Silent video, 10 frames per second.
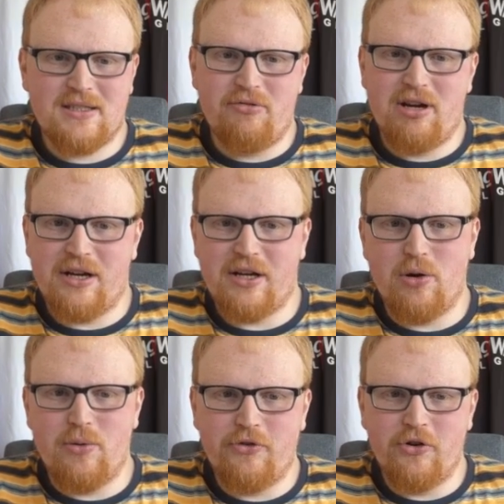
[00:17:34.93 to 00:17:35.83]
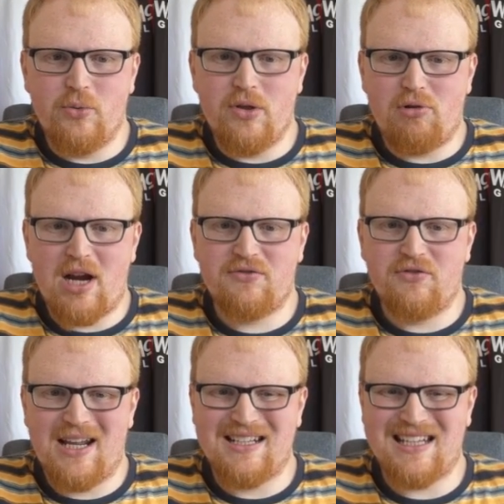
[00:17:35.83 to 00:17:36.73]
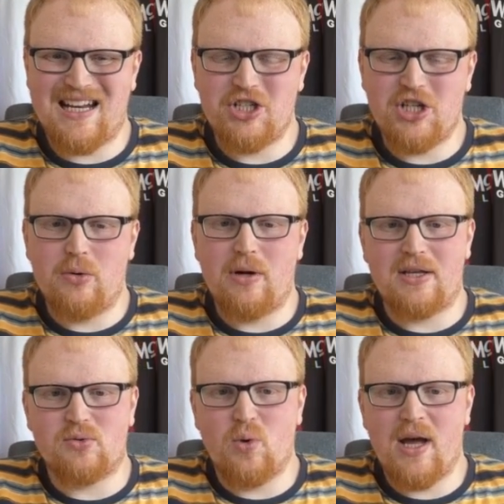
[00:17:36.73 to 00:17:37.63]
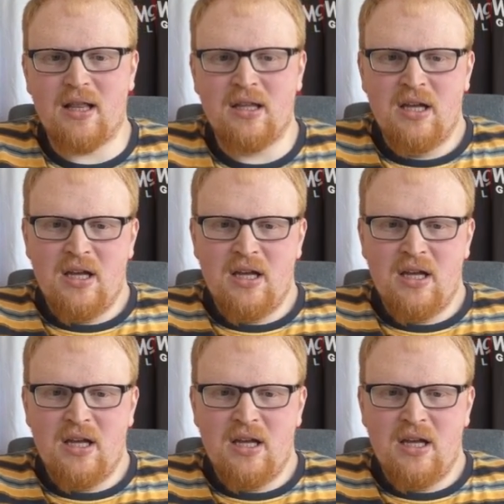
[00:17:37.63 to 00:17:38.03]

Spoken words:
So Ronaldo up front with Rashford and Sancho as well.